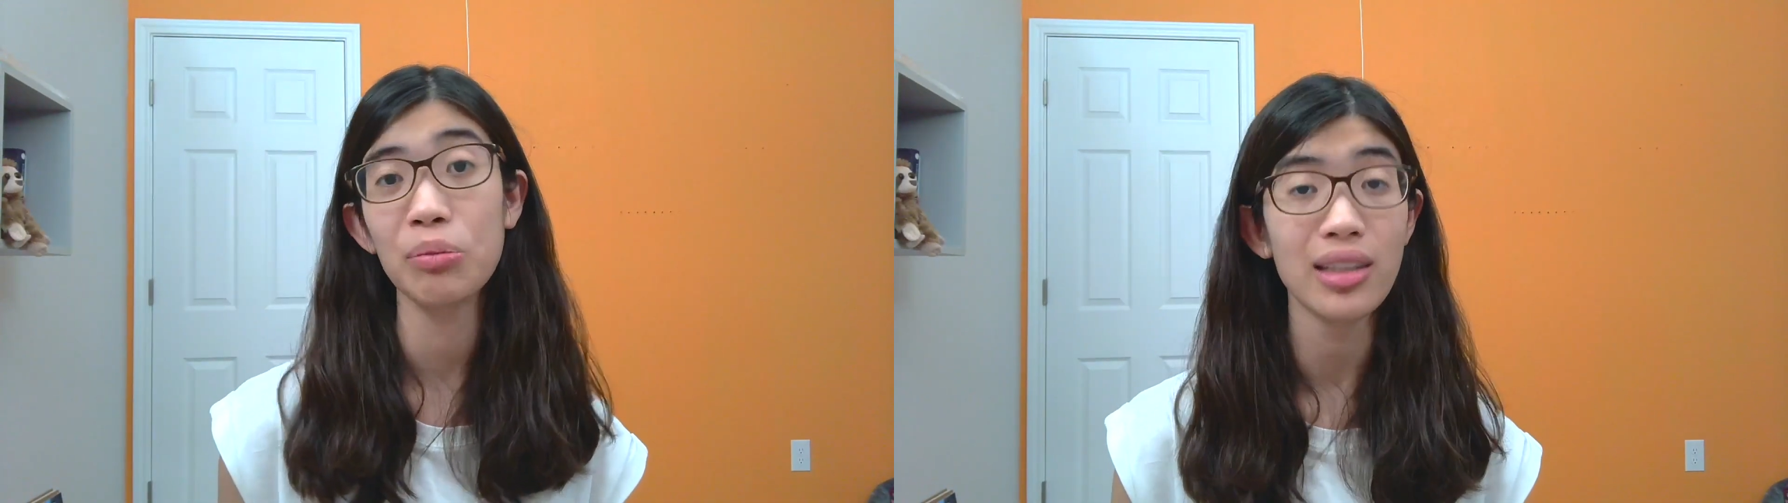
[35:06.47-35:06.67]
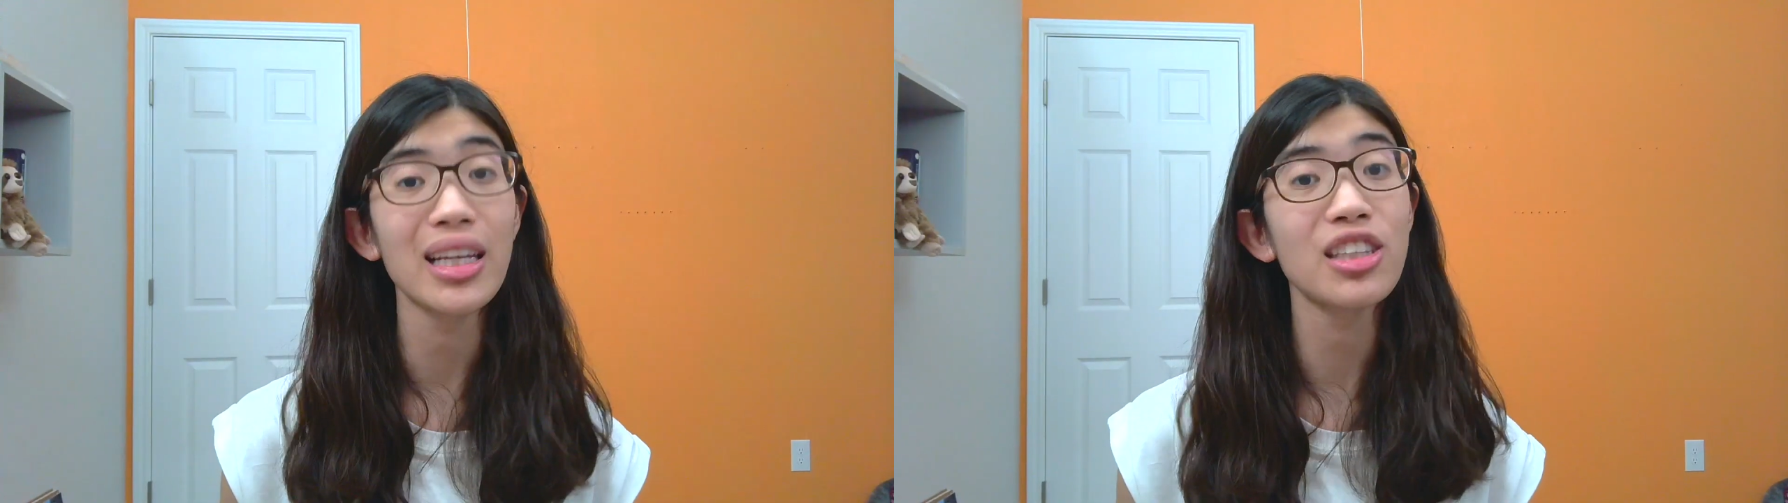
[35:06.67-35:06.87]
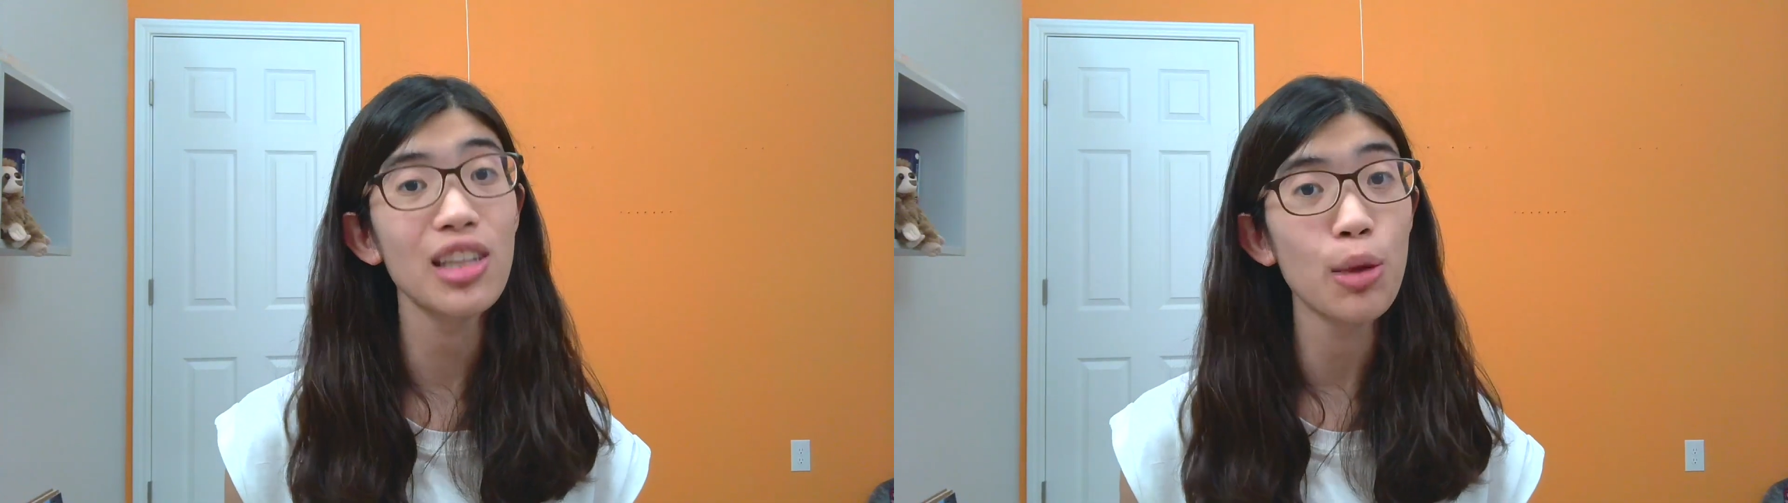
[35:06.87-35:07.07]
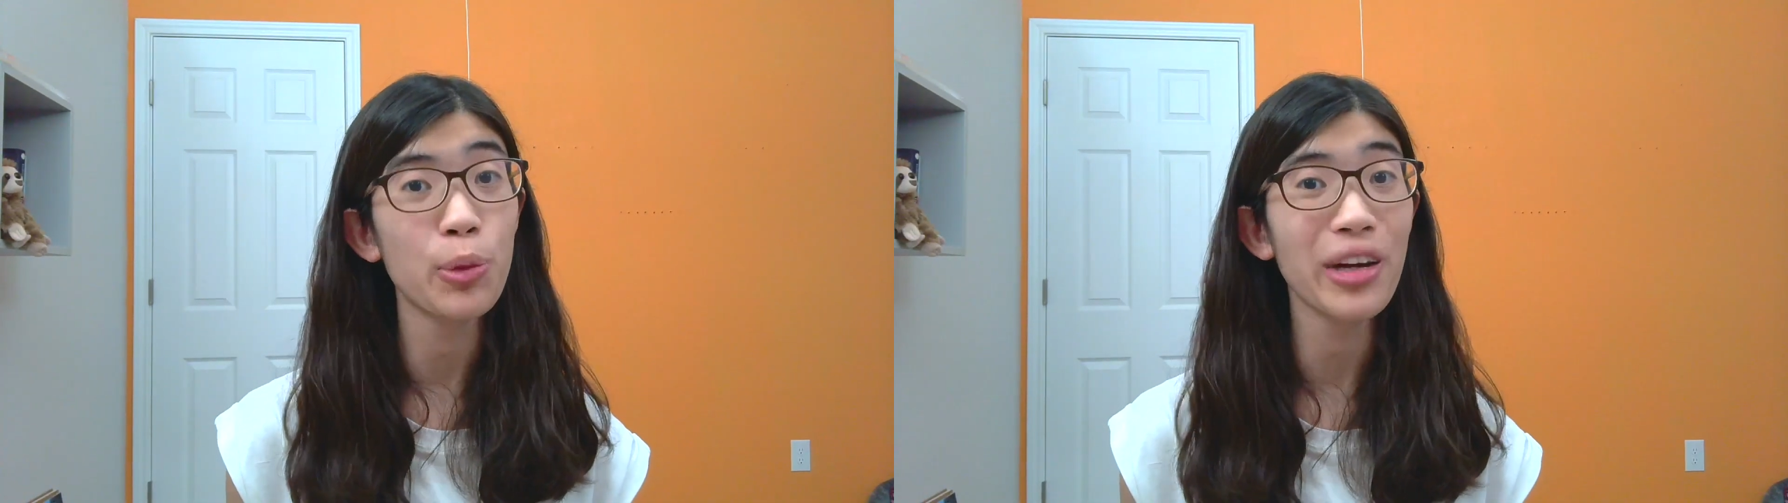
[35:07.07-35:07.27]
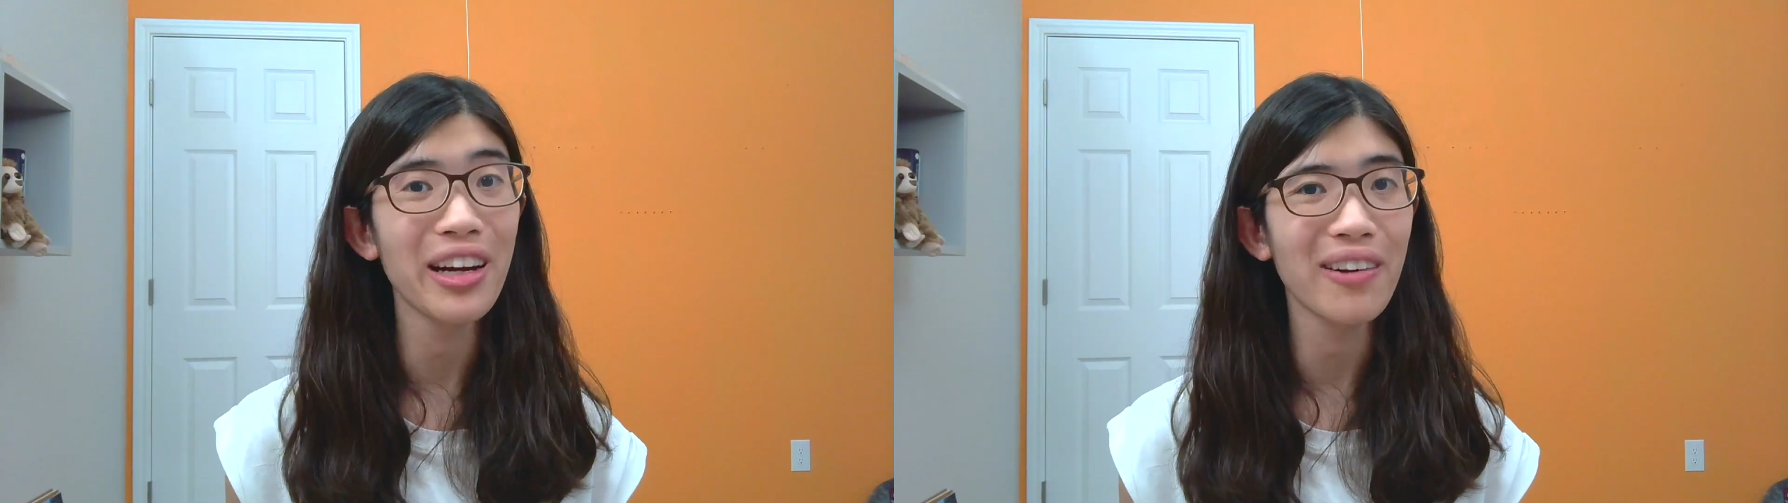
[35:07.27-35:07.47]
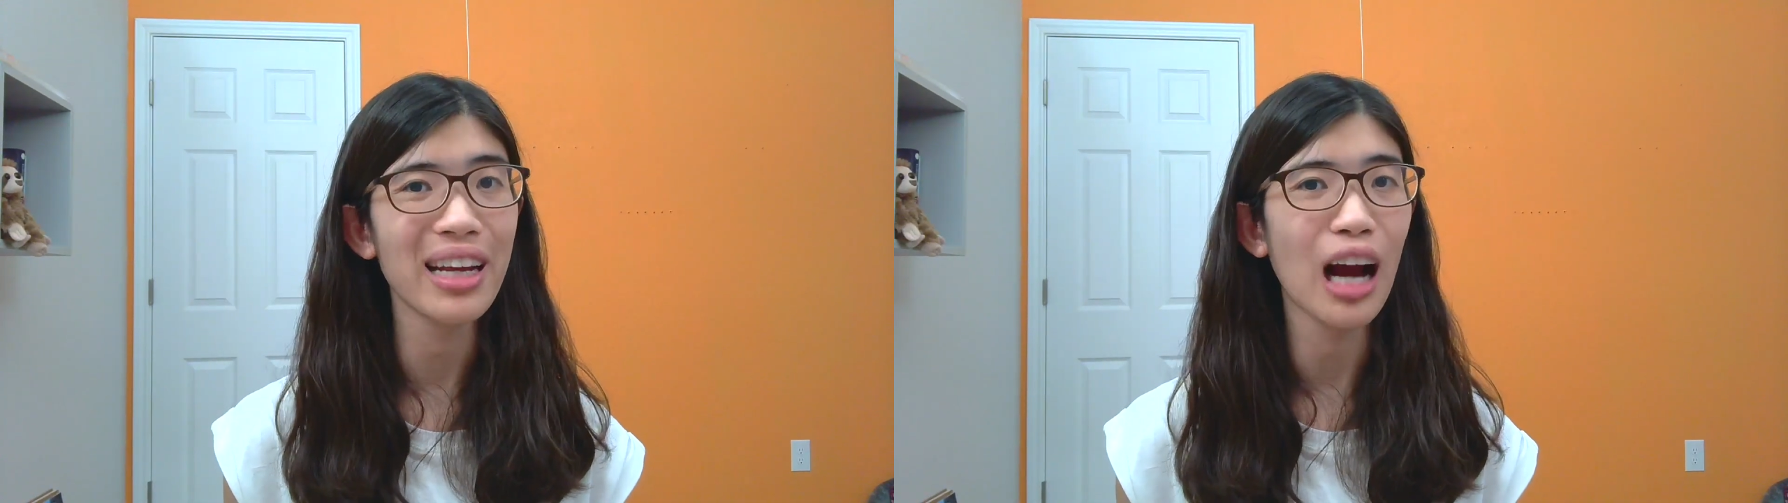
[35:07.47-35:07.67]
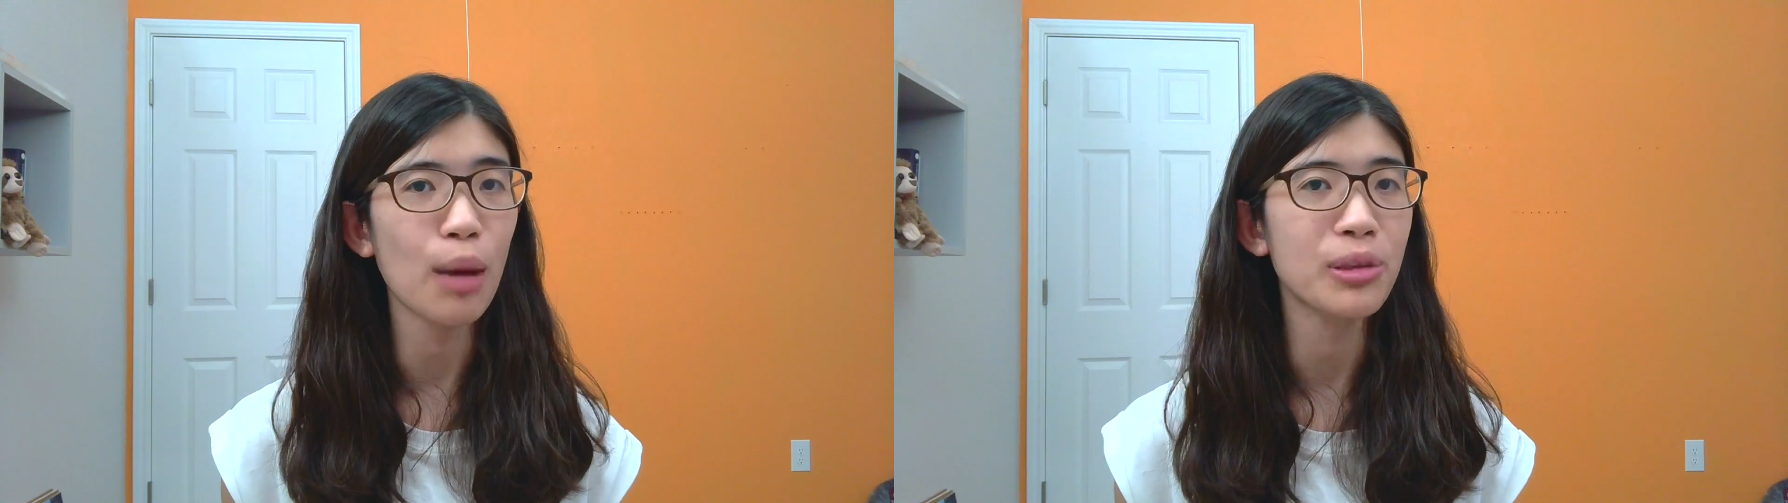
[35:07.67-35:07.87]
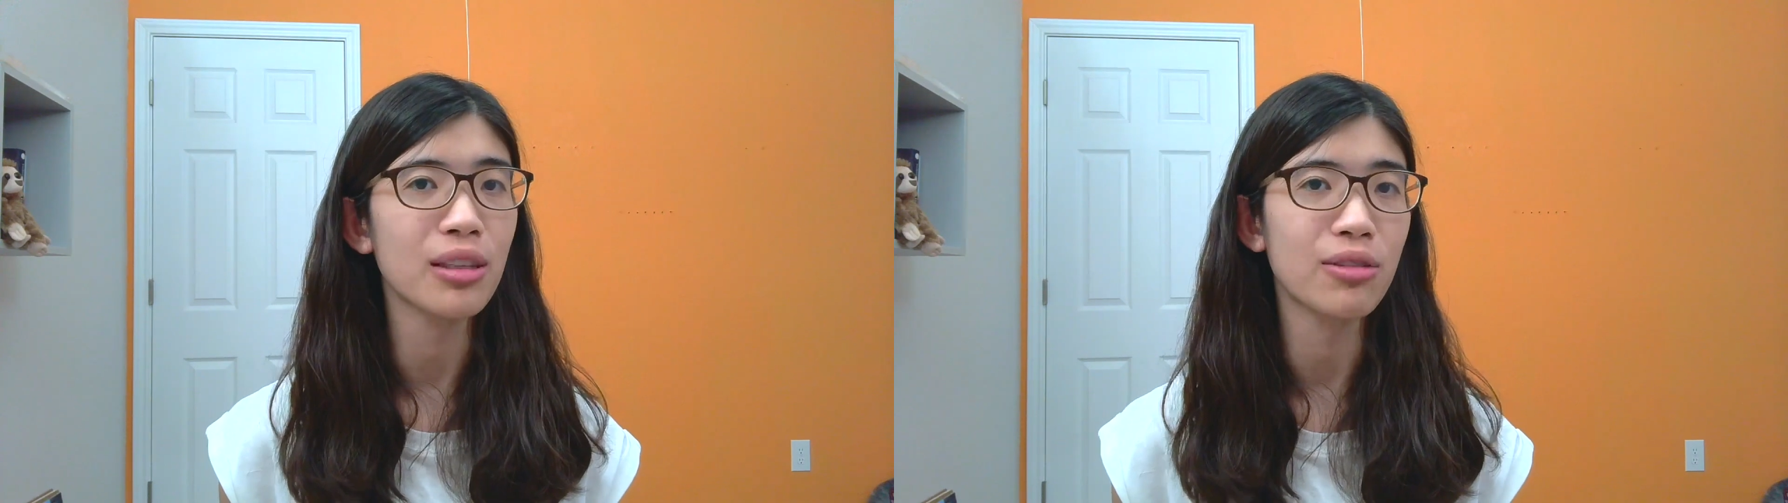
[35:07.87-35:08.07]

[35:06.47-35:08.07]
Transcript: It's actually a pretty great option